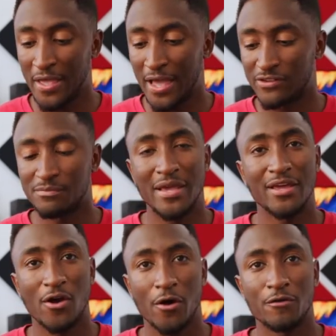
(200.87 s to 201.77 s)
has
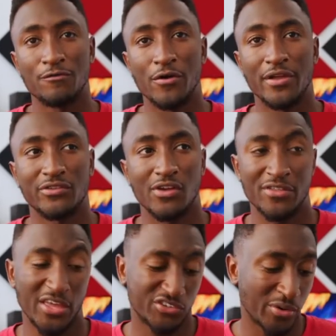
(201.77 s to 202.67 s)
made autofocus on
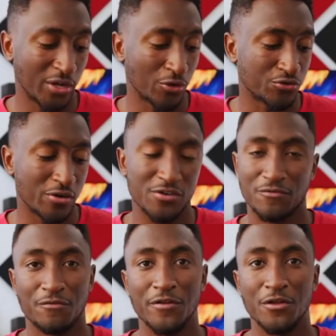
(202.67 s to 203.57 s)
the S20 Ultra
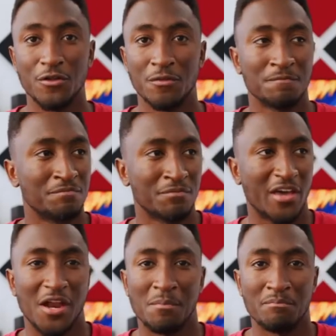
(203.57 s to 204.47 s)
feel
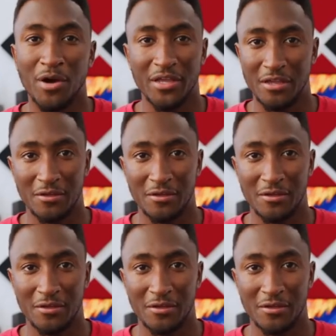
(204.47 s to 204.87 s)
kind of buggy.